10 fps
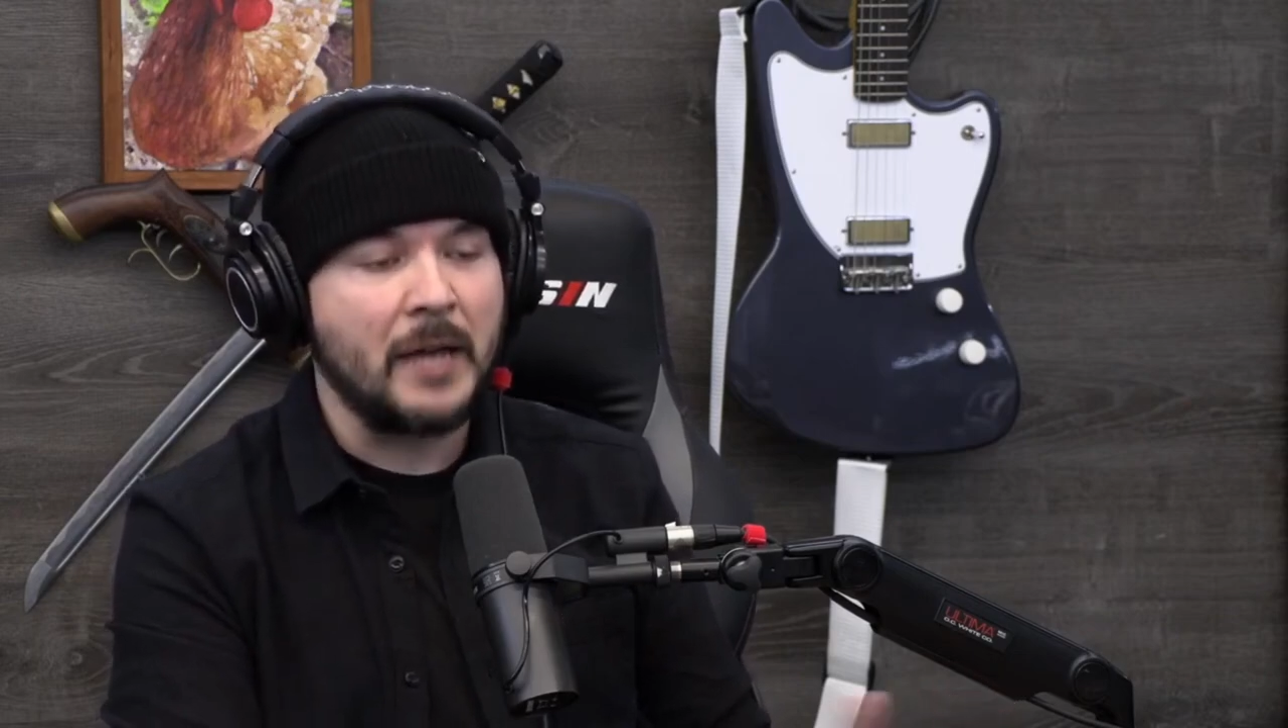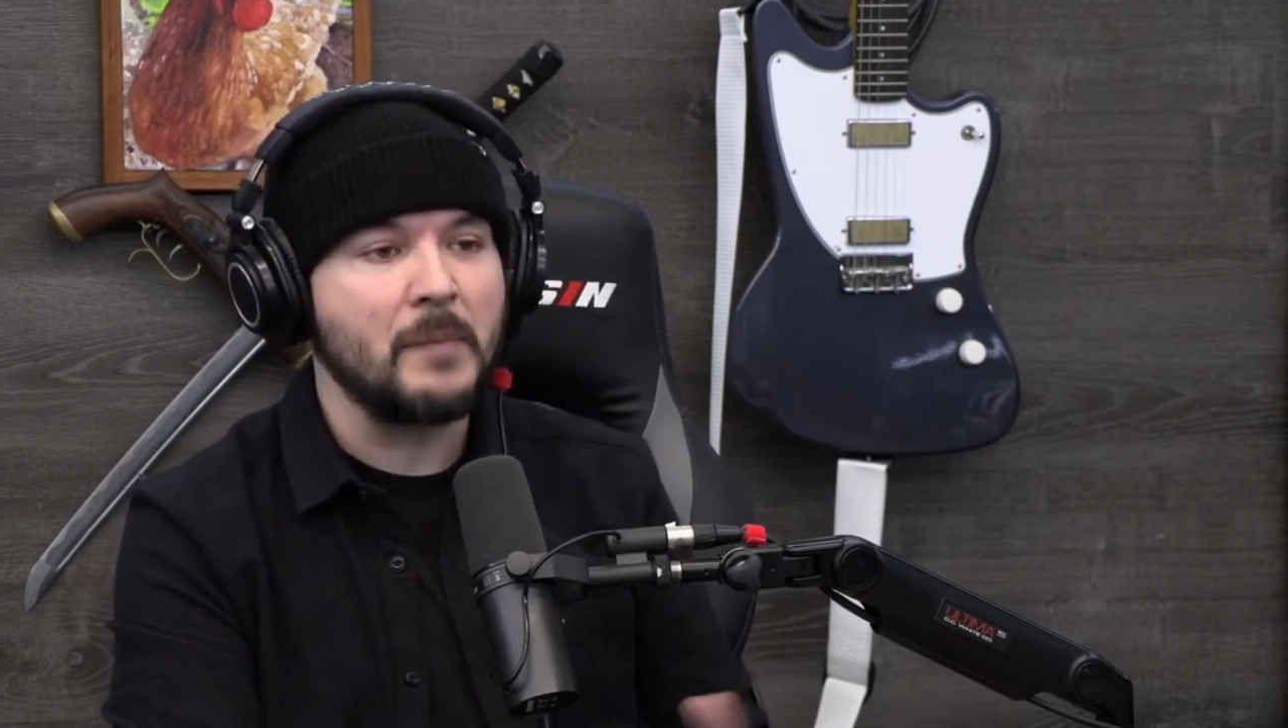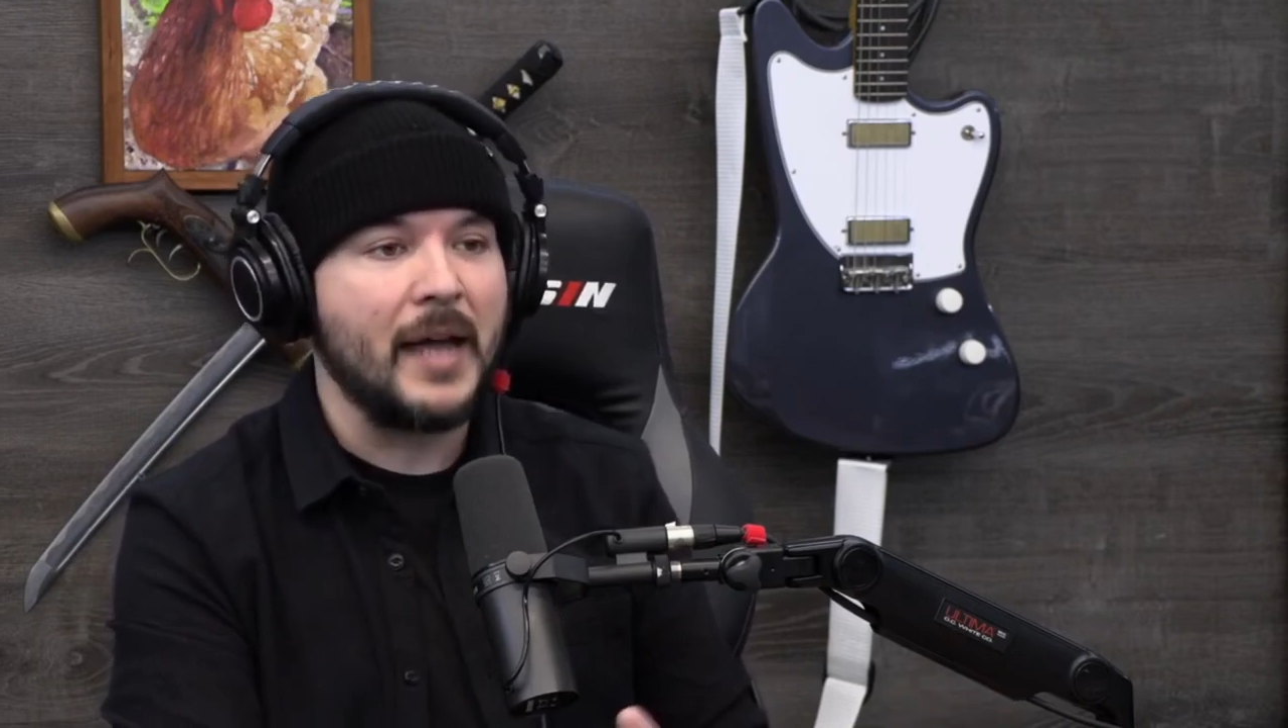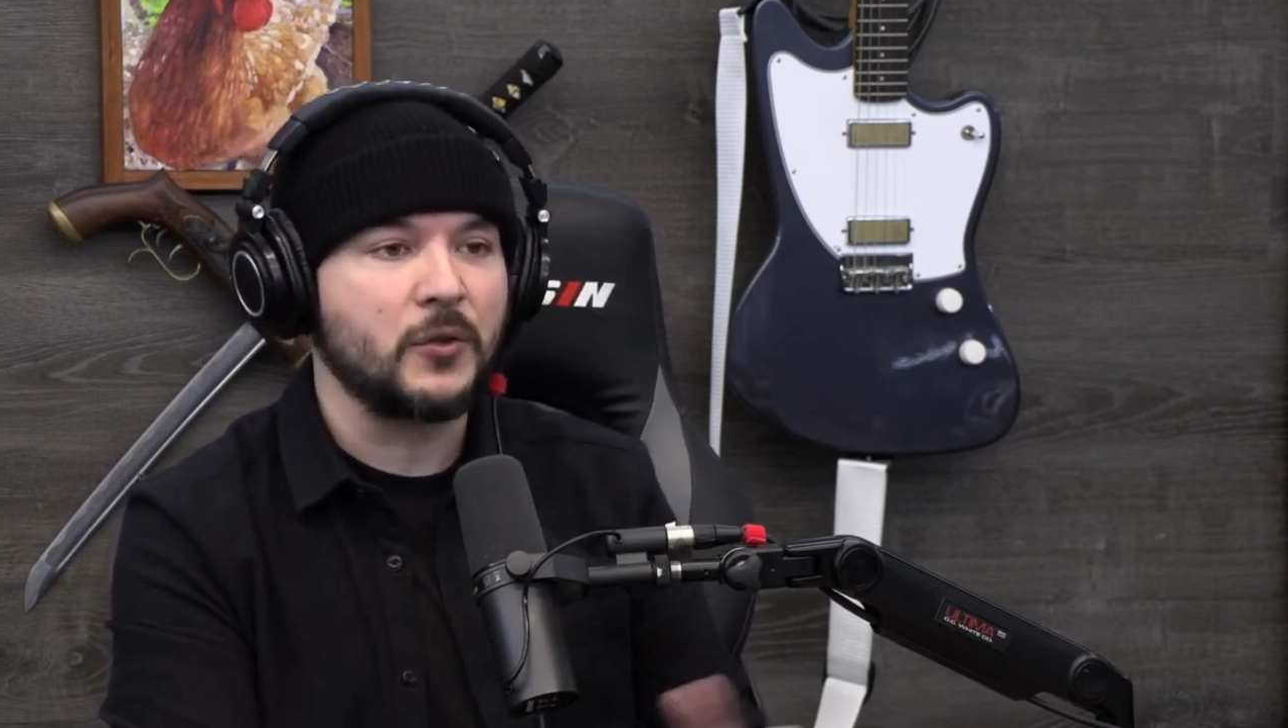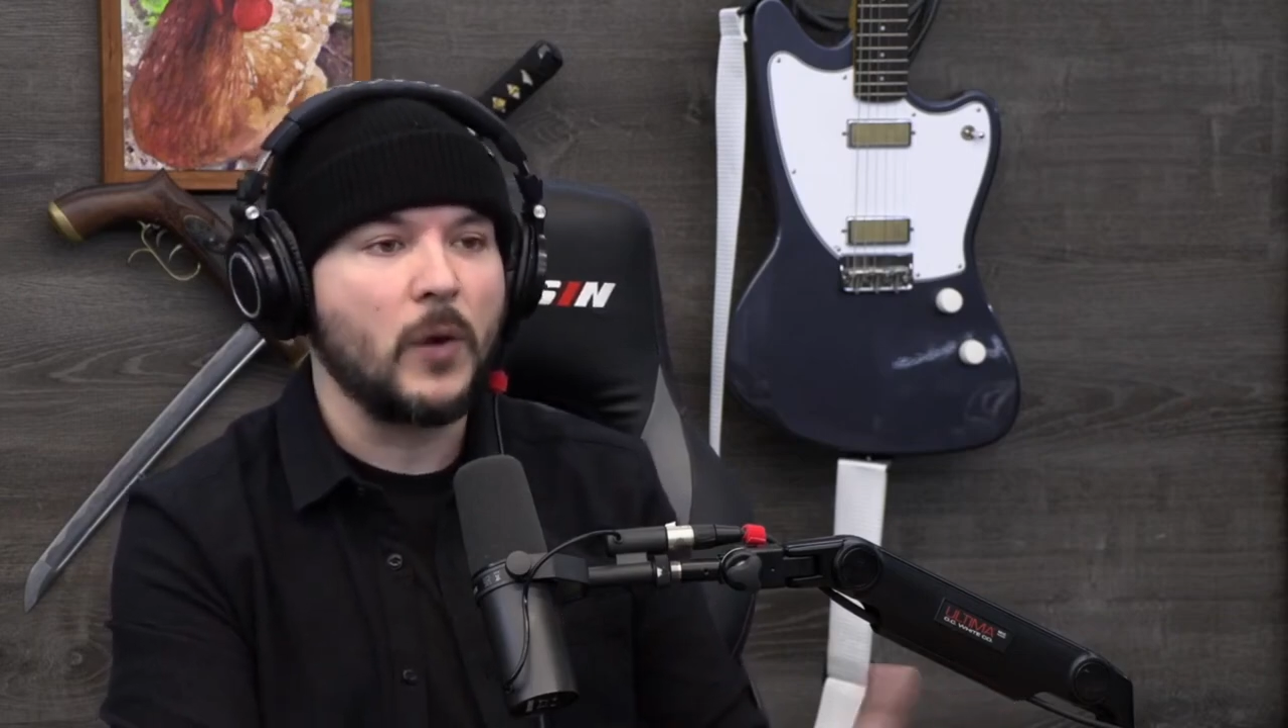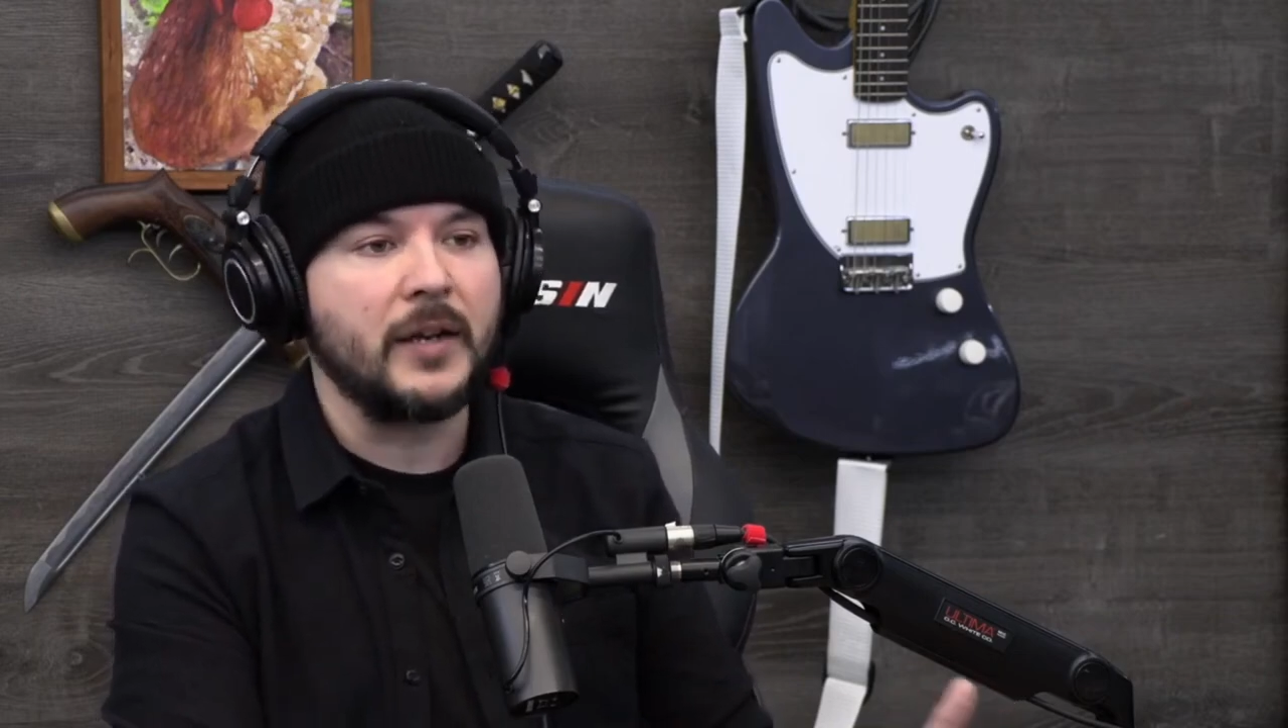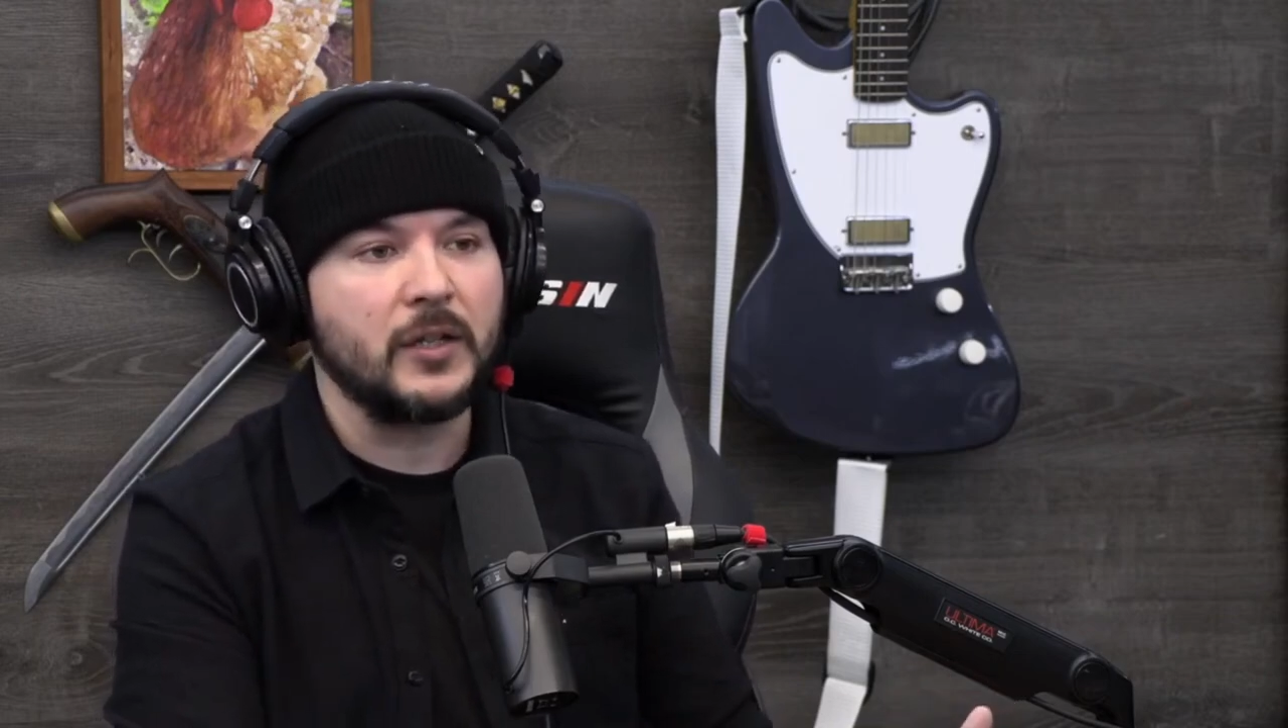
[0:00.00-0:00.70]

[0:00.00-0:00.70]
and mass rioting